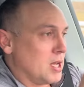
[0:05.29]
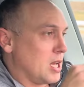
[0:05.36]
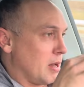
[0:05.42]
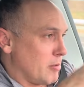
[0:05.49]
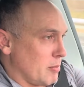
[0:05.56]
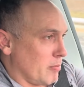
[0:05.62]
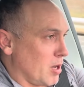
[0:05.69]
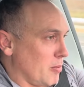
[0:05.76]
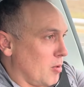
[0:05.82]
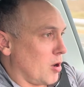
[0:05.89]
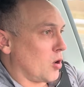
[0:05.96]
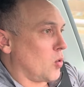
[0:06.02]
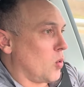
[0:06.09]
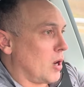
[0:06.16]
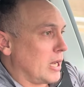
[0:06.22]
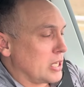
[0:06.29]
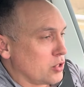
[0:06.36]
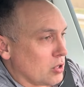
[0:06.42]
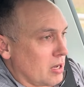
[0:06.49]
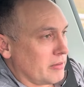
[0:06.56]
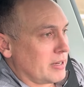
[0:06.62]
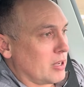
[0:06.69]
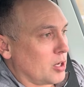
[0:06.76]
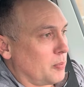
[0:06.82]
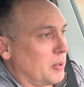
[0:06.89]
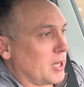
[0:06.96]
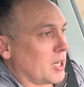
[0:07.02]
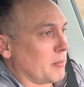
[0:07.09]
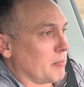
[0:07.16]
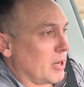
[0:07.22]
I'm in my Model Y, driving down to
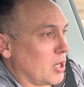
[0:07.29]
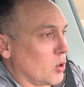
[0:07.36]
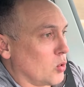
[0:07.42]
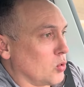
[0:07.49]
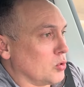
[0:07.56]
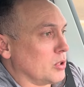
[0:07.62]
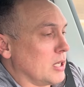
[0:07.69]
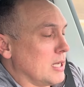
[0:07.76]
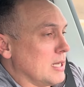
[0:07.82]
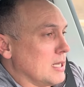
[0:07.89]
pick up my old